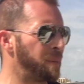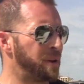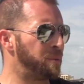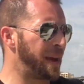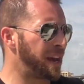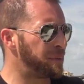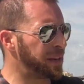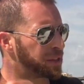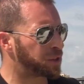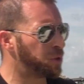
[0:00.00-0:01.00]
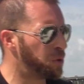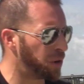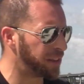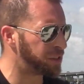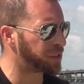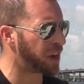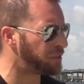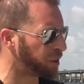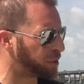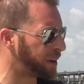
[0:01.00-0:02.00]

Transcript: I mean, you ban them in a school, it's just off the